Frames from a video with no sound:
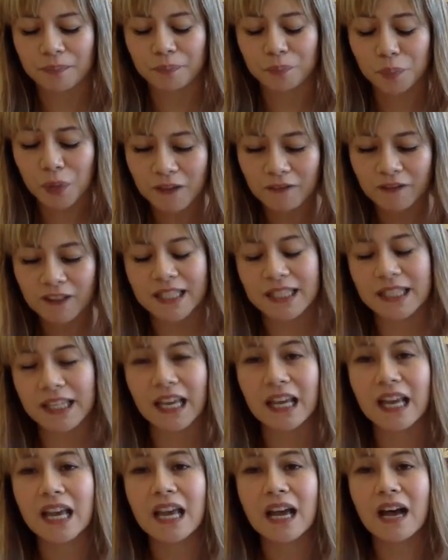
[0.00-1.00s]

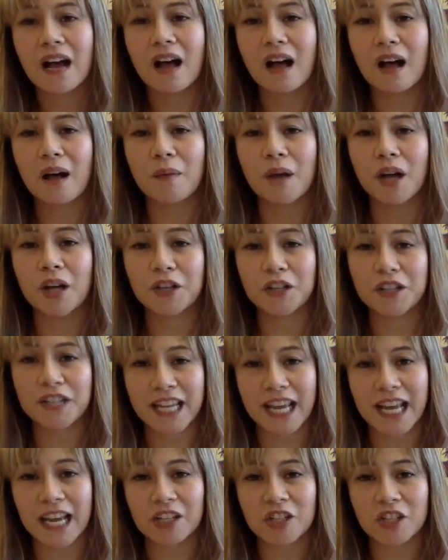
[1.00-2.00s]
previously under
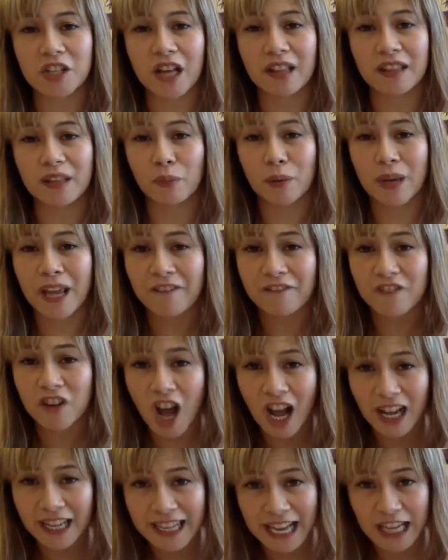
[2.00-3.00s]
DHL that we have
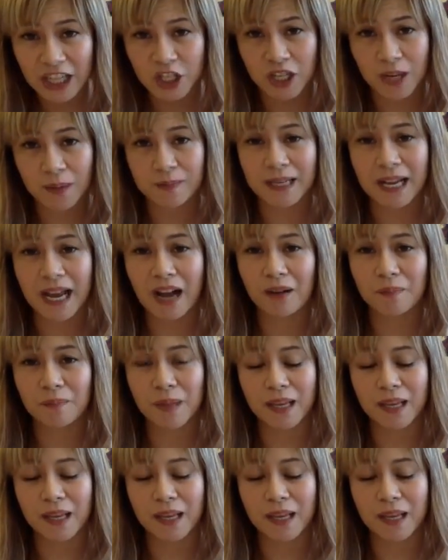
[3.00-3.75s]
not yet shipped out,